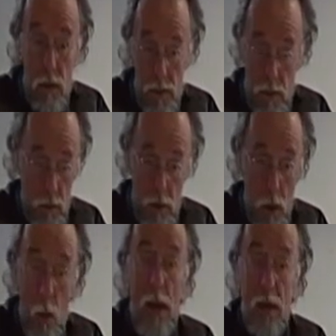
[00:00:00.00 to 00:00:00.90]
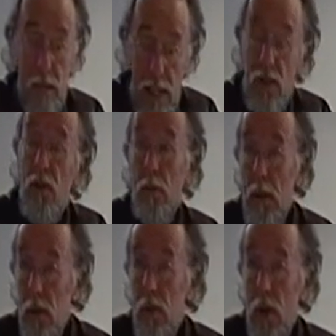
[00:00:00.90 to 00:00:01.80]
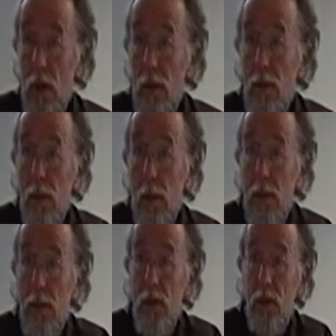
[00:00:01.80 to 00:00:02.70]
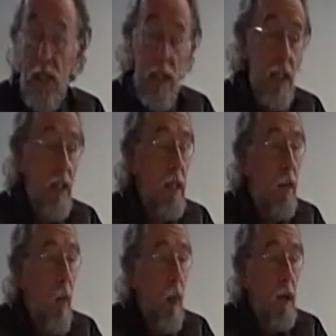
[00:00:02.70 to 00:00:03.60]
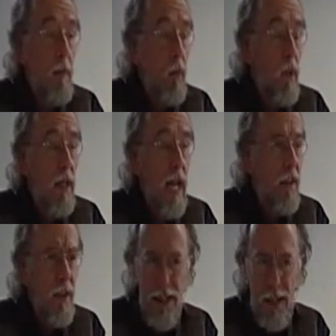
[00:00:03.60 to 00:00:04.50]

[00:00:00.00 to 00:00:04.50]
it was, one of Nietzsche's big struggles, because he had,